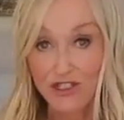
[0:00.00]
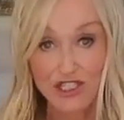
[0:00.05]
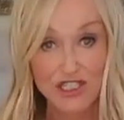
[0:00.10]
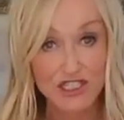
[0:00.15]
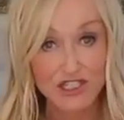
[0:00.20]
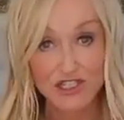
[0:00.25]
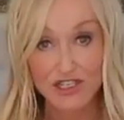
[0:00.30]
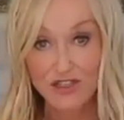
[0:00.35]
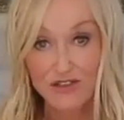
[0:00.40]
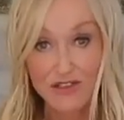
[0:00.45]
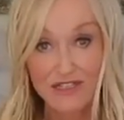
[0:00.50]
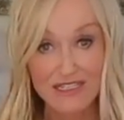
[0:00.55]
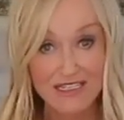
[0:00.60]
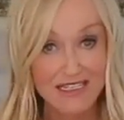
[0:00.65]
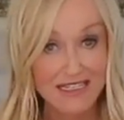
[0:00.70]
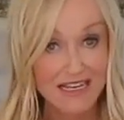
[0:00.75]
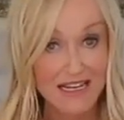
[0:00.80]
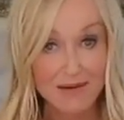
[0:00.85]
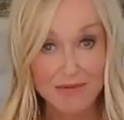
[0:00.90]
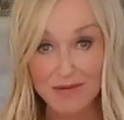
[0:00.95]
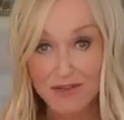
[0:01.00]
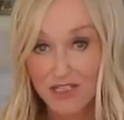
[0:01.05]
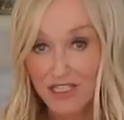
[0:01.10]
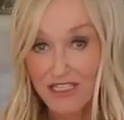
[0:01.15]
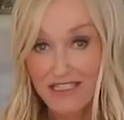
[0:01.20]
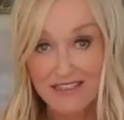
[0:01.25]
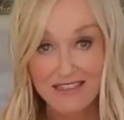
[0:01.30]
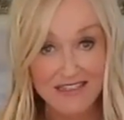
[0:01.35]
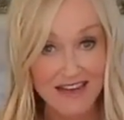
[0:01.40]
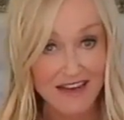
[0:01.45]
She just goes to sleep and
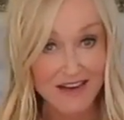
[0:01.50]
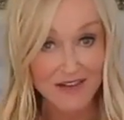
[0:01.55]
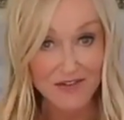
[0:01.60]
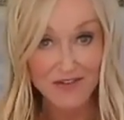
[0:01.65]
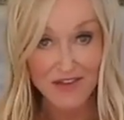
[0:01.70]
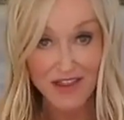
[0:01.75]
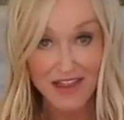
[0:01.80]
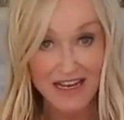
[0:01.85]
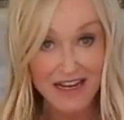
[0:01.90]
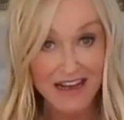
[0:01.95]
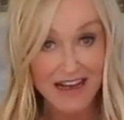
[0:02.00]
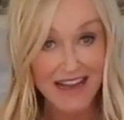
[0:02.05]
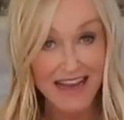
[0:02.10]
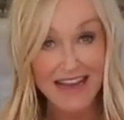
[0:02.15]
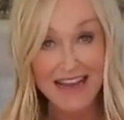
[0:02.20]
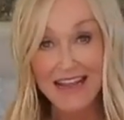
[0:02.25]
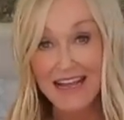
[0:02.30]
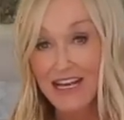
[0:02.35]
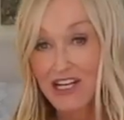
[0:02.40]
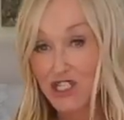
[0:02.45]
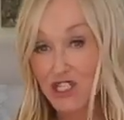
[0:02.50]
she's done for the night.